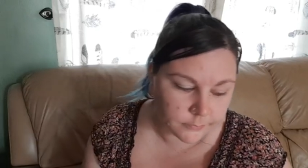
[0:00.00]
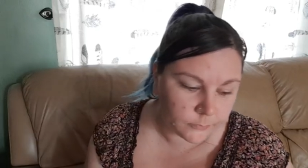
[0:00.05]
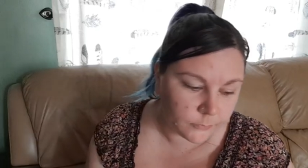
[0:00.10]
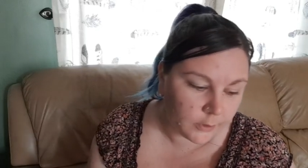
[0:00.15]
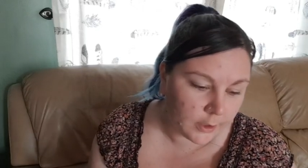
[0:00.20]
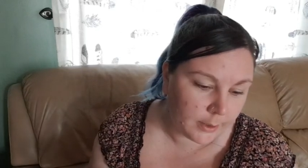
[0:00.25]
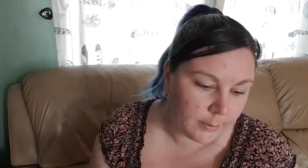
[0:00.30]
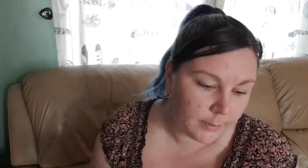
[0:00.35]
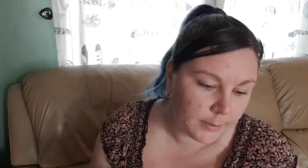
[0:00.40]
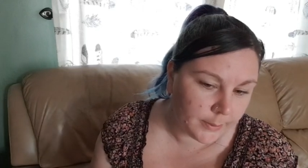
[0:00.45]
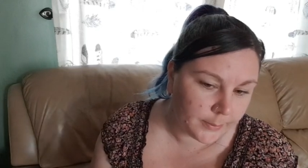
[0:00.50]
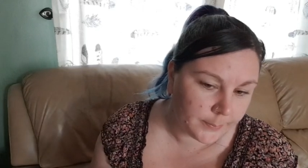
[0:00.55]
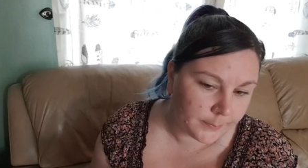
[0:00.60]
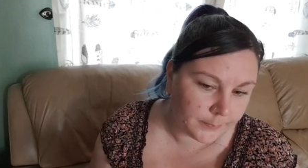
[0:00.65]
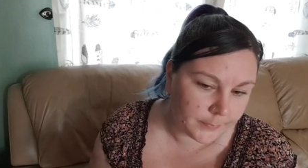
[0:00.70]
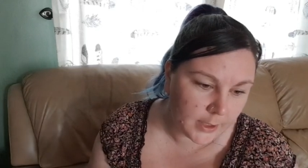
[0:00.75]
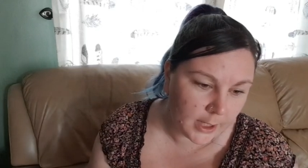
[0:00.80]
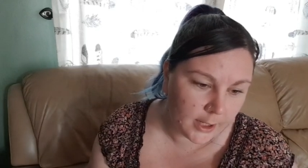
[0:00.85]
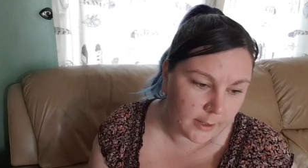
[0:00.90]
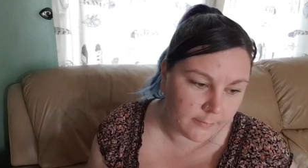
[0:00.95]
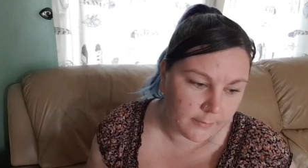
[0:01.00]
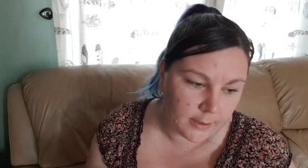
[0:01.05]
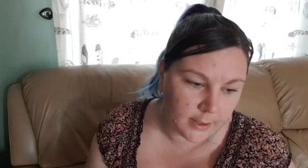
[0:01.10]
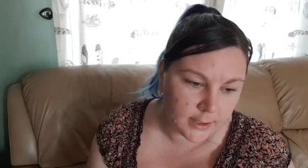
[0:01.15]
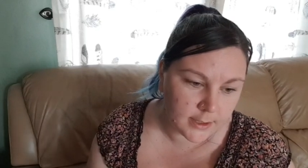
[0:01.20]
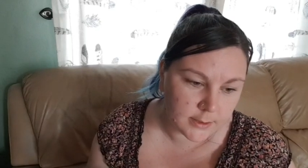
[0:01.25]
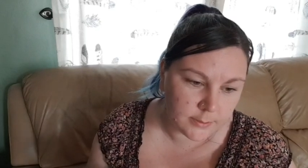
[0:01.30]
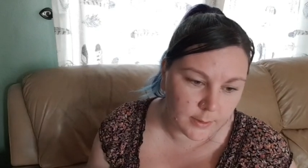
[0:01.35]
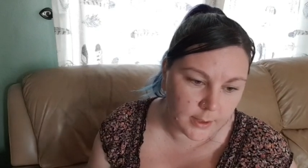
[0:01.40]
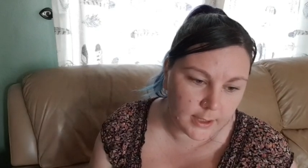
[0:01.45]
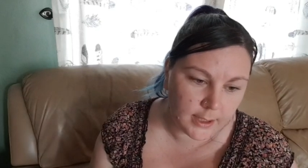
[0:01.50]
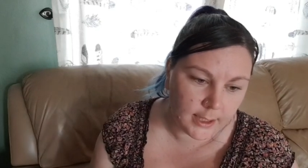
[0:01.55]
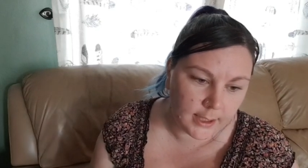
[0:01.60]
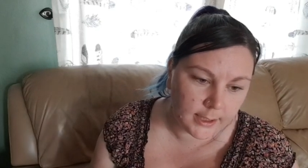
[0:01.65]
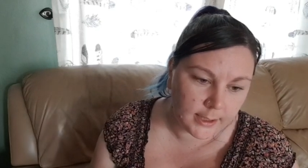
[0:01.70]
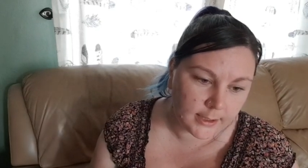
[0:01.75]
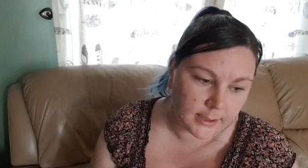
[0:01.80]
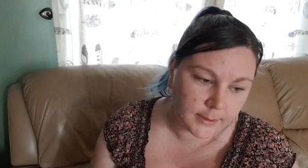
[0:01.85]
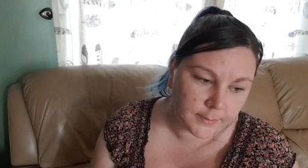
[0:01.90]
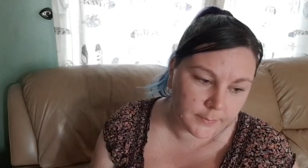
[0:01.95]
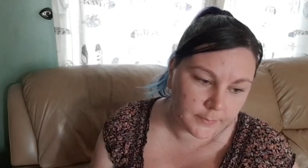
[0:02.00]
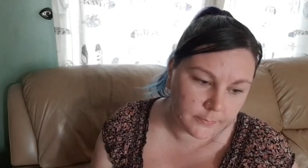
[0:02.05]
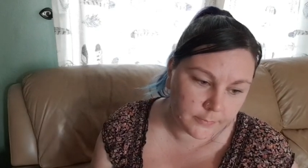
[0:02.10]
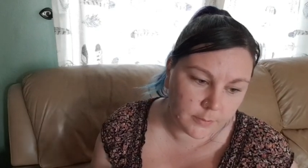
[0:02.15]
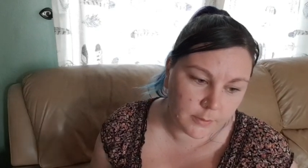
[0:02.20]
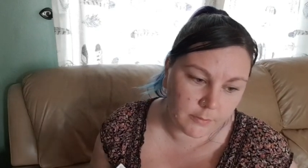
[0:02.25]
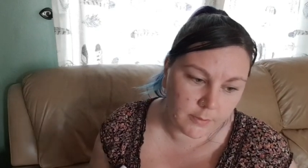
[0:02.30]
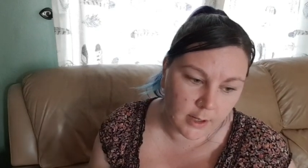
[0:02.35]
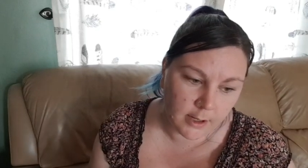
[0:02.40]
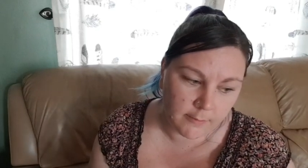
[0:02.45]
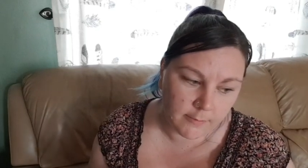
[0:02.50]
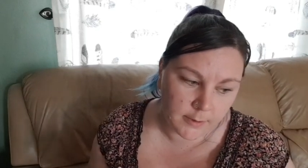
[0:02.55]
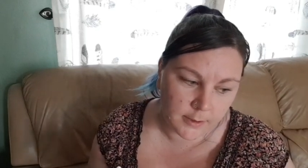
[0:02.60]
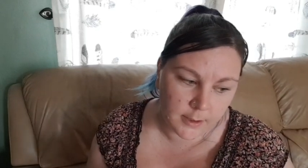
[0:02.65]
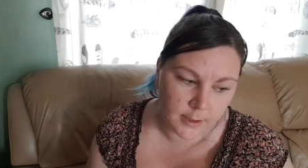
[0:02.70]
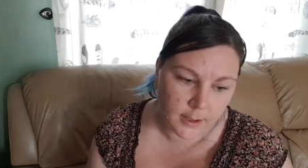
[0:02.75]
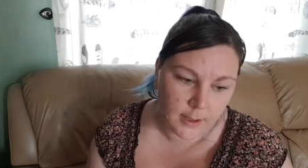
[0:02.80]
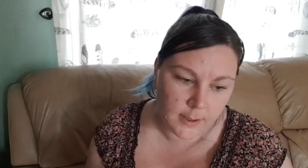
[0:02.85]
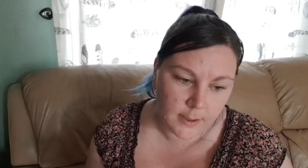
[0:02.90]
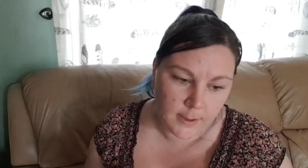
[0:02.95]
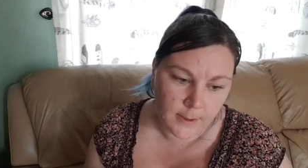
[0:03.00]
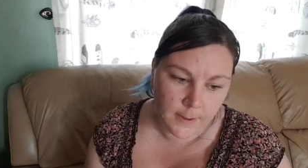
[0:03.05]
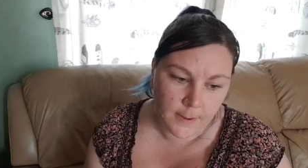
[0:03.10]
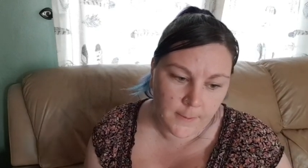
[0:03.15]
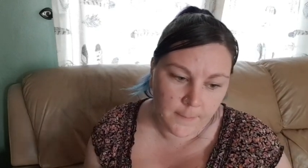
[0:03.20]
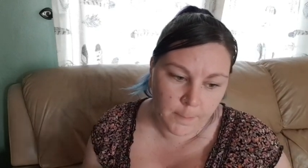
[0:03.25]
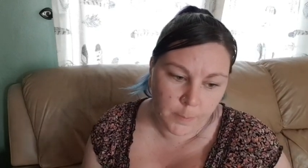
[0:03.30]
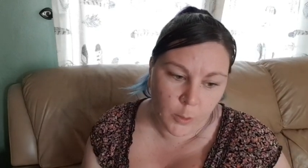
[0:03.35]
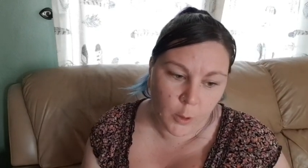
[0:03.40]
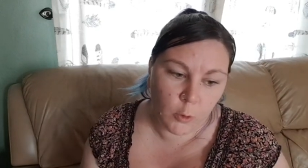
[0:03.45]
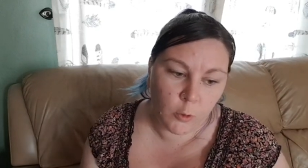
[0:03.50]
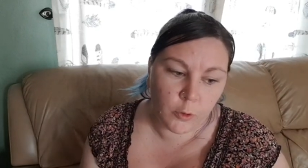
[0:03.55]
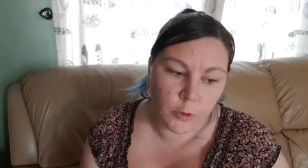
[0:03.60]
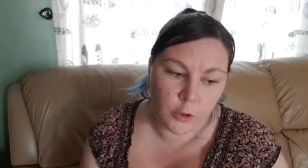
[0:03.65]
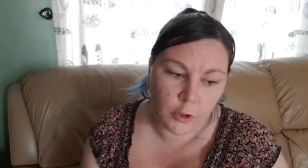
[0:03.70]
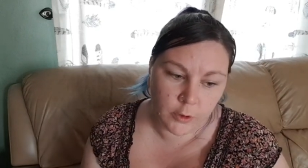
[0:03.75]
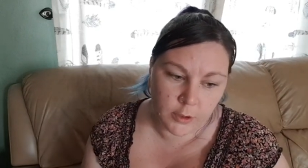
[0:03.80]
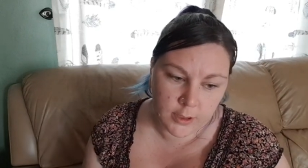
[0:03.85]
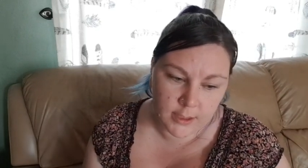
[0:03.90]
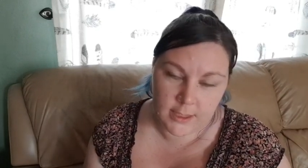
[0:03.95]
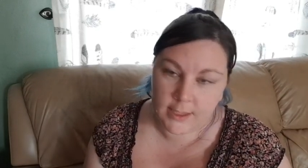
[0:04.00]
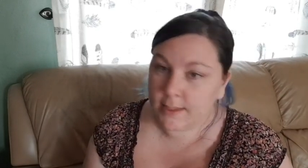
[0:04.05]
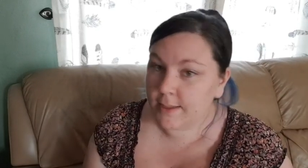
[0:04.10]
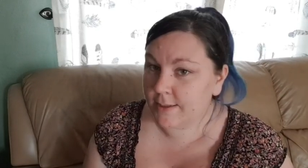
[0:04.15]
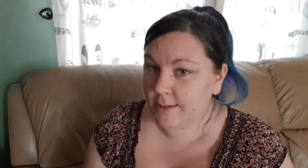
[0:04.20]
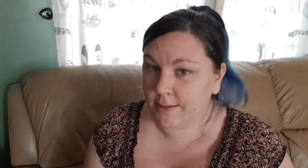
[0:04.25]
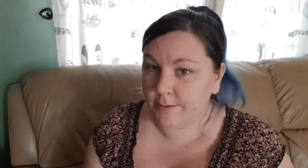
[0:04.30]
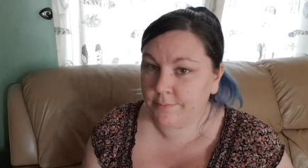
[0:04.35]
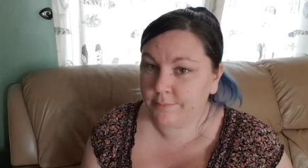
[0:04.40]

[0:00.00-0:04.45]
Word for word: free will, take advice where needed from the relevant authorities.